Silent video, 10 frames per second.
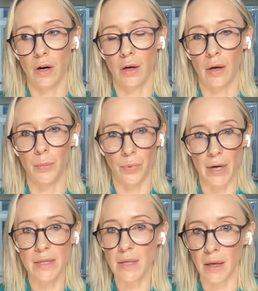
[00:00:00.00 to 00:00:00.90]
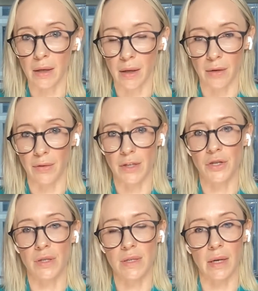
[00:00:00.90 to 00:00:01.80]
are embracing
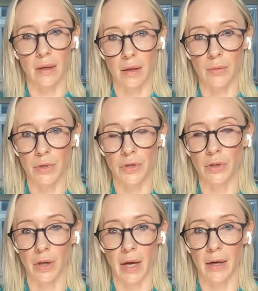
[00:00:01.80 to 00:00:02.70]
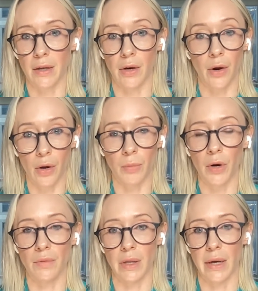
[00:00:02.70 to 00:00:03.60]
innovations that I think we should look at here at home
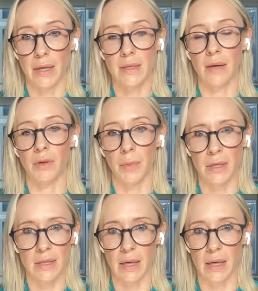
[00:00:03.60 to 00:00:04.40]
over the next 7 months.